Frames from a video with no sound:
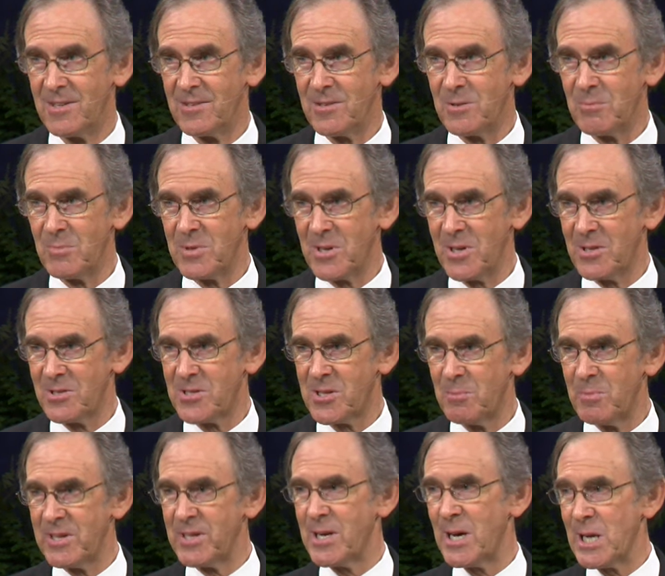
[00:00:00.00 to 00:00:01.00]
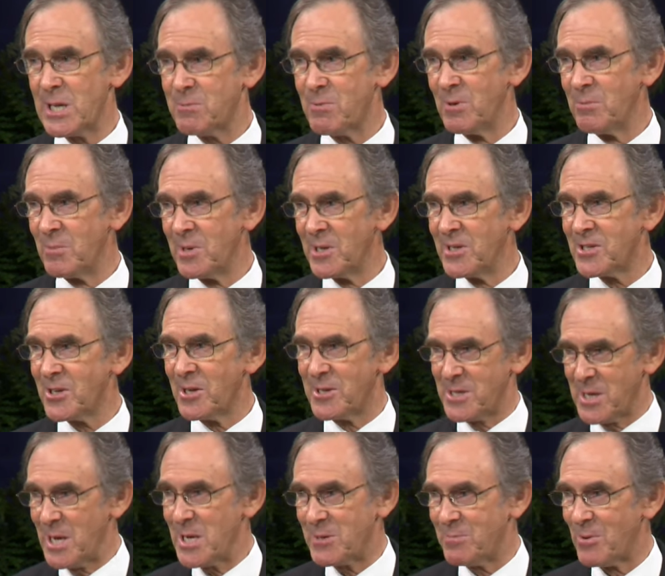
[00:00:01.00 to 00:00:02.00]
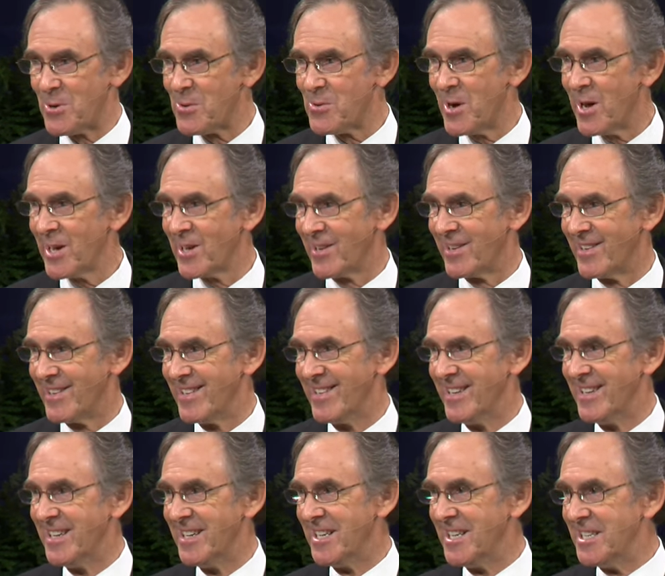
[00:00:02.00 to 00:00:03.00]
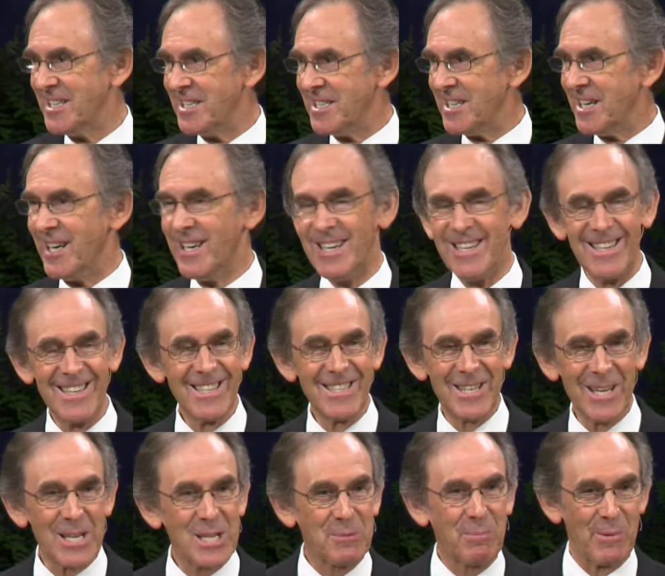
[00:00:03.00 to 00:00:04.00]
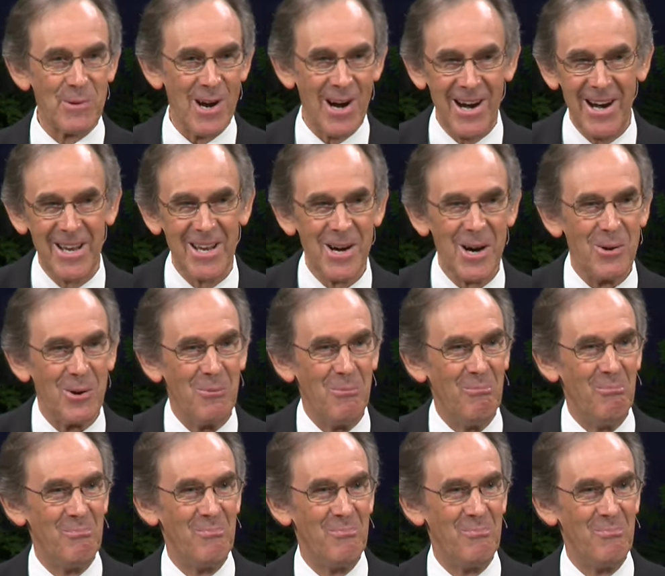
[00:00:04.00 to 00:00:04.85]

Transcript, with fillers: It means to be desperate means you're desperate, right? Desperado.